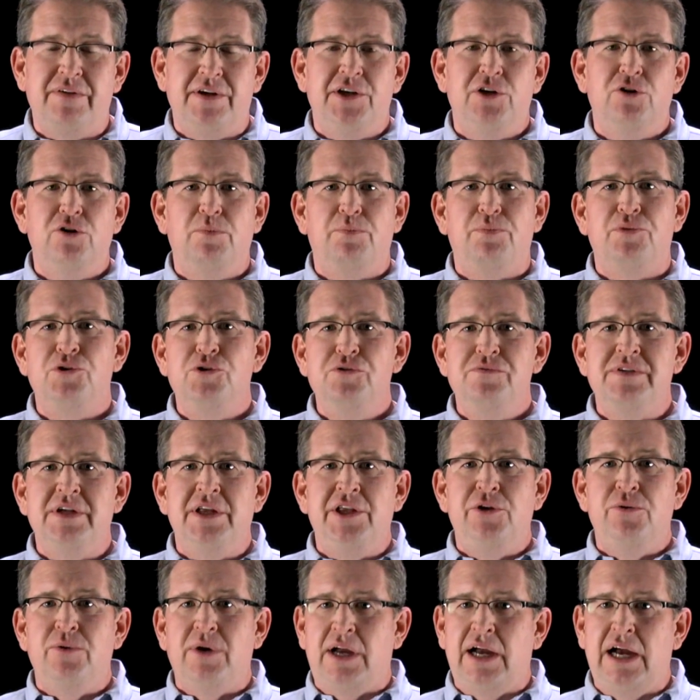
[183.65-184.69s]
I know it proves
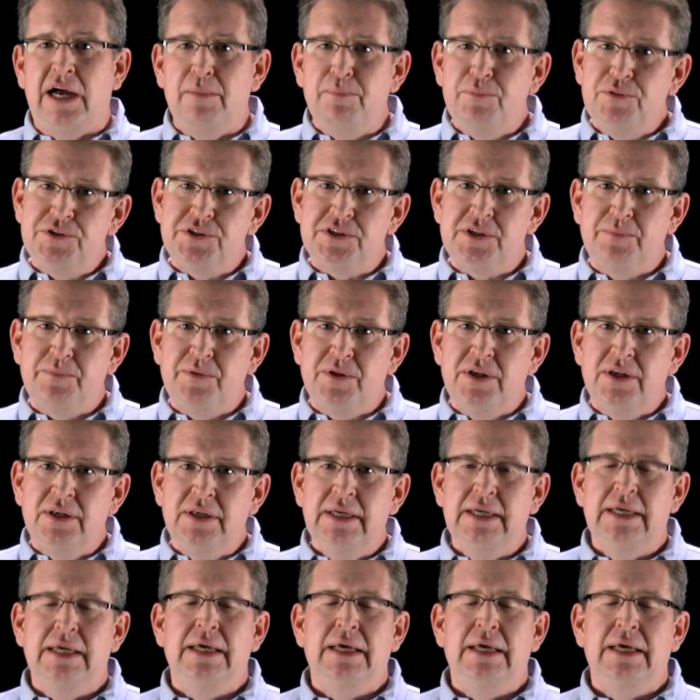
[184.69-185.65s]
that you accomplished something,